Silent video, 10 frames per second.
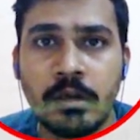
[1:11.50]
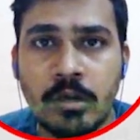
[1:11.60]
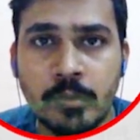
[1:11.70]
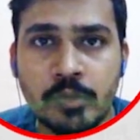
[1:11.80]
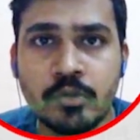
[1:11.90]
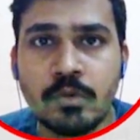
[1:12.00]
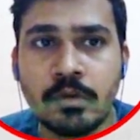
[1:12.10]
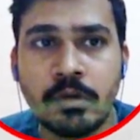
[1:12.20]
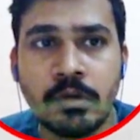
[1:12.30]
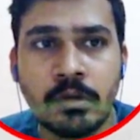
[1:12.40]
troubleshoot
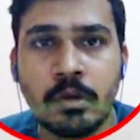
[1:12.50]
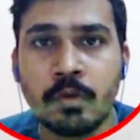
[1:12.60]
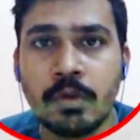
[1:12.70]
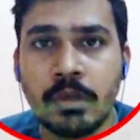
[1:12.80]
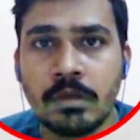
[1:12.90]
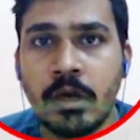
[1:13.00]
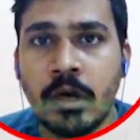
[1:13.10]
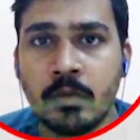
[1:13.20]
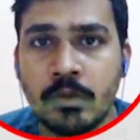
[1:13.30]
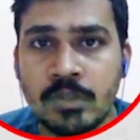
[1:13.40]
during
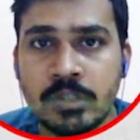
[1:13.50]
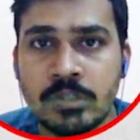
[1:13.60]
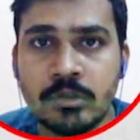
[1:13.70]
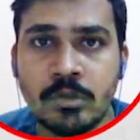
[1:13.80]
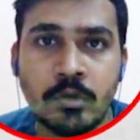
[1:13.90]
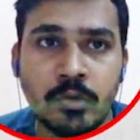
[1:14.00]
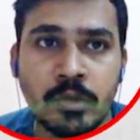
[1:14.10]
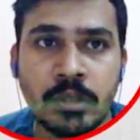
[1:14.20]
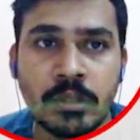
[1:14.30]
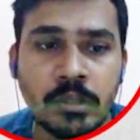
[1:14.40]
outages or
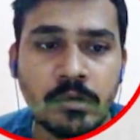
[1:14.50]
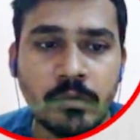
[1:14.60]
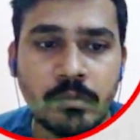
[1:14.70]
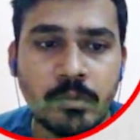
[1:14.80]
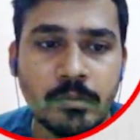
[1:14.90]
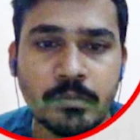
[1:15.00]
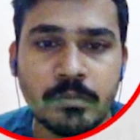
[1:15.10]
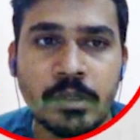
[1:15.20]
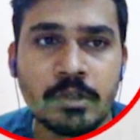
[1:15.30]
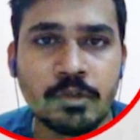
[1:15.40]
during any network problem.
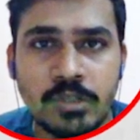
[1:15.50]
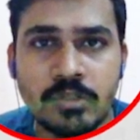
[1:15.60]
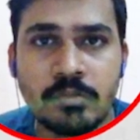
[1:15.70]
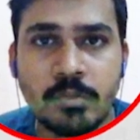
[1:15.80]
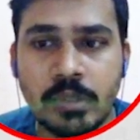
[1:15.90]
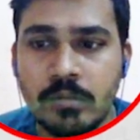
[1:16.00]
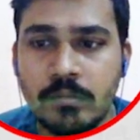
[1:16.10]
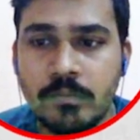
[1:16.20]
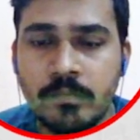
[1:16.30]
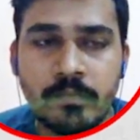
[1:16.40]
So let's begin.
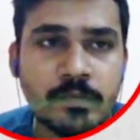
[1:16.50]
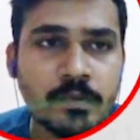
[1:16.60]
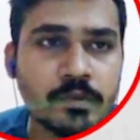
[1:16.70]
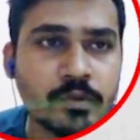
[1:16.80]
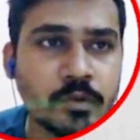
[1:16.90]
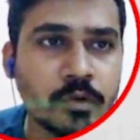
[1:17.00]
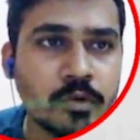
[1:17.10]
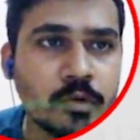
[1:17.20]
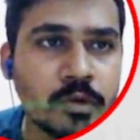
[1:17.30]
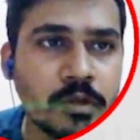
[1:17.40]
So
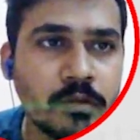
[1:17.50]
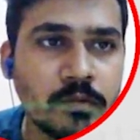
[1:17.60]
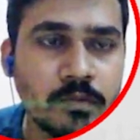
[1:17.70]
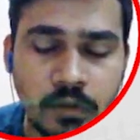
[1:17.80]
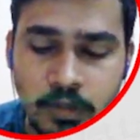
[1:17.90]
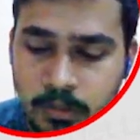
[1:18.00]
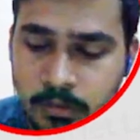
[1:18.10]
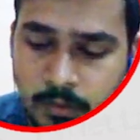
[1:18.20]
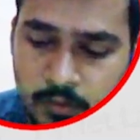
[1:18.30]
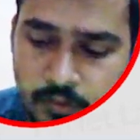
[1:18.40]
today we are
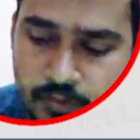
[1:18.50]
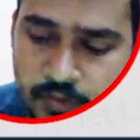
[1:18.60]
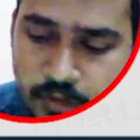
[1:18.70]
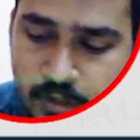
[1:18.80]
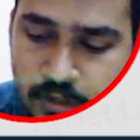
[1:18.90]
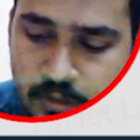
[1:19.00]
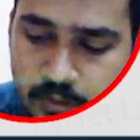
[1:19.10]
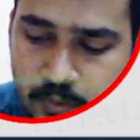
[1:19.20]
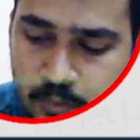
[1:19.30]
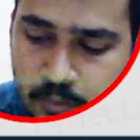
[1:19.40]
about to start
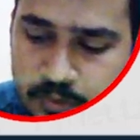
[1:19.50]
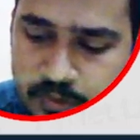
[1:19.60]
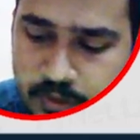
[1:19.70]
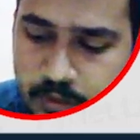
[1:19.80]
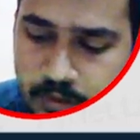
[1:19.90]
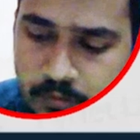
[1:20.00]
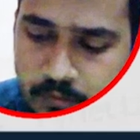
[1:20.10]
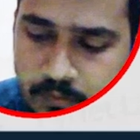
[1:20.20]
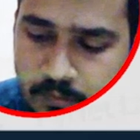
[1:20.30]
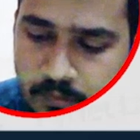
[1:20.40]
OSI
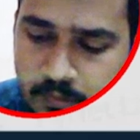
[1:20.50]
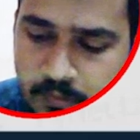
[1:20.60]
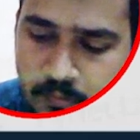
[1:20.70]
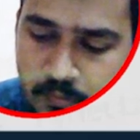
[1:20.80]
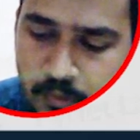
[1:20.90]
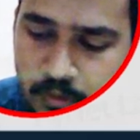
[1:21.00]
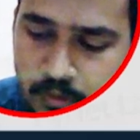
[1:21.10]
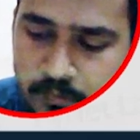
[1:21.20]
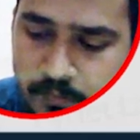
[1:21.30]
model.